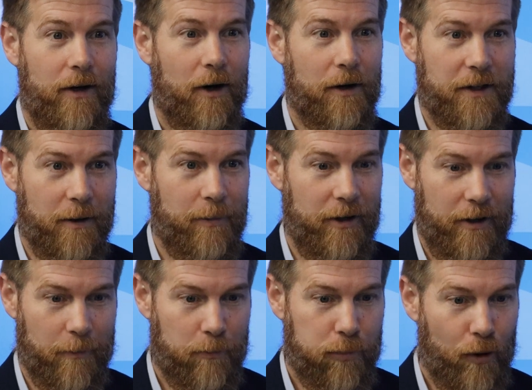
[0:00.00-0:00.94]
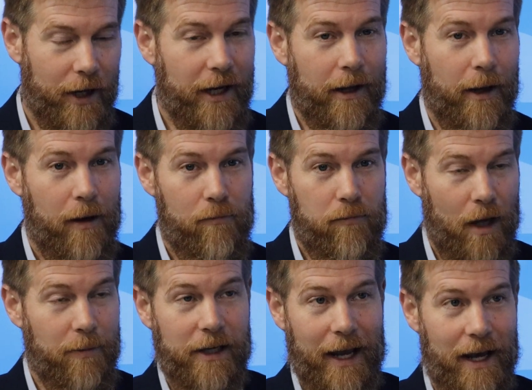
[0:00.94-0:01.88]
are the ability to bring
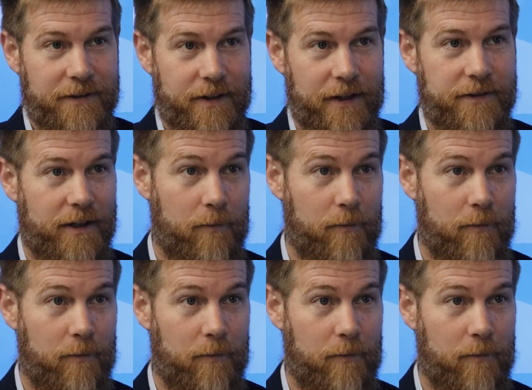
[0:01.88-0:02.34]
public assets